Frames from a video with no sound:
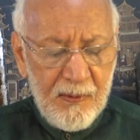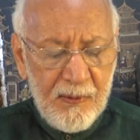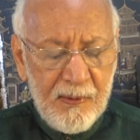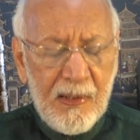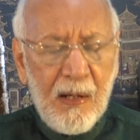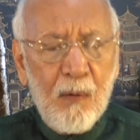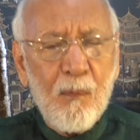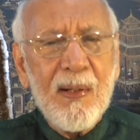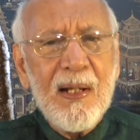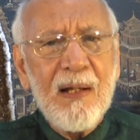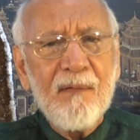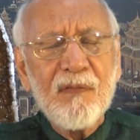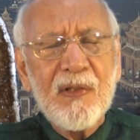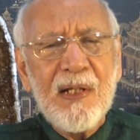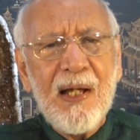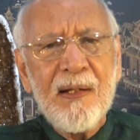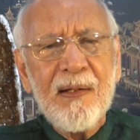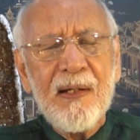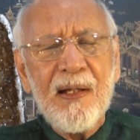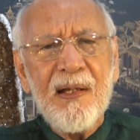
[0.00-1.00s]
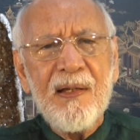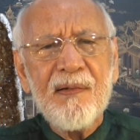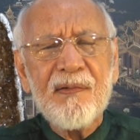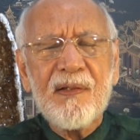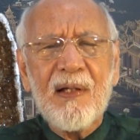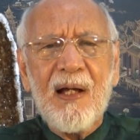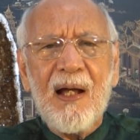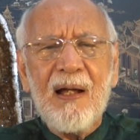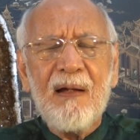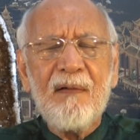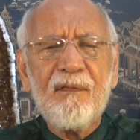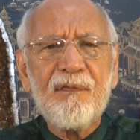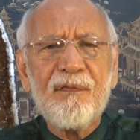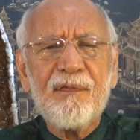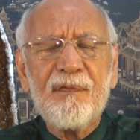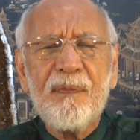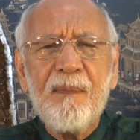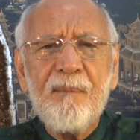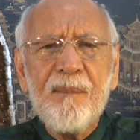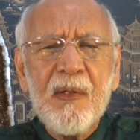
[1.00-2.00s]
Now what I've done is
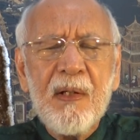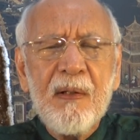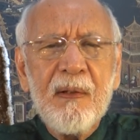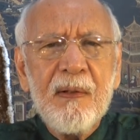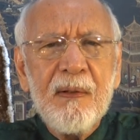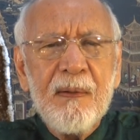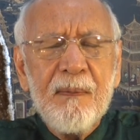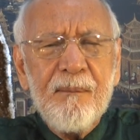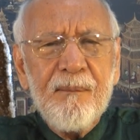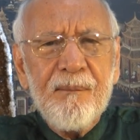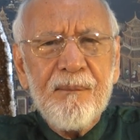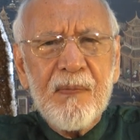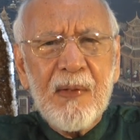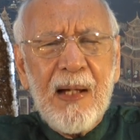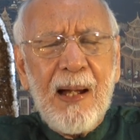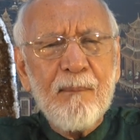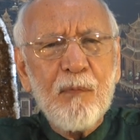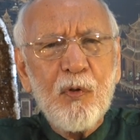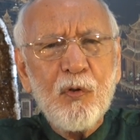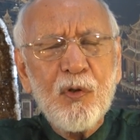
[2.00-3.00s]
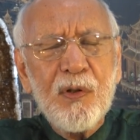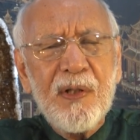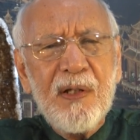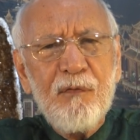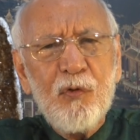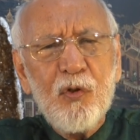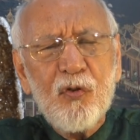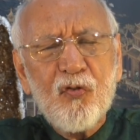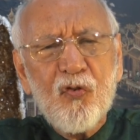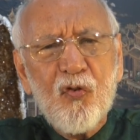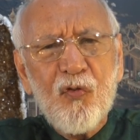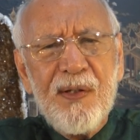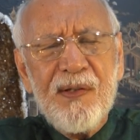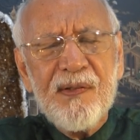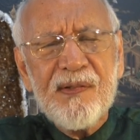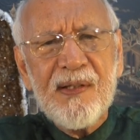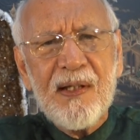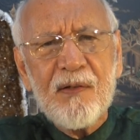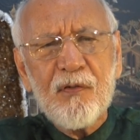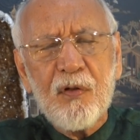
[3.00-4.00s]
I'm going to give you three
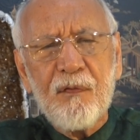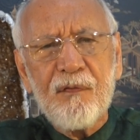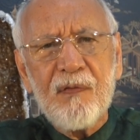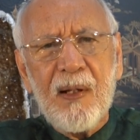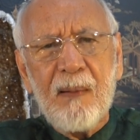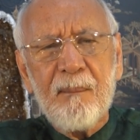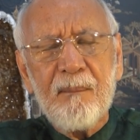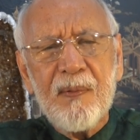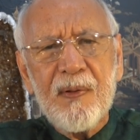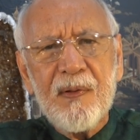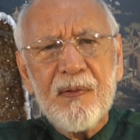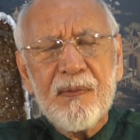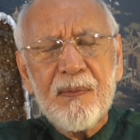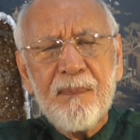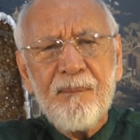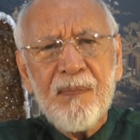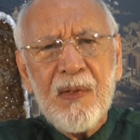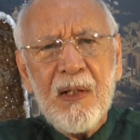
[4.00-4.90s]
sets of numbers,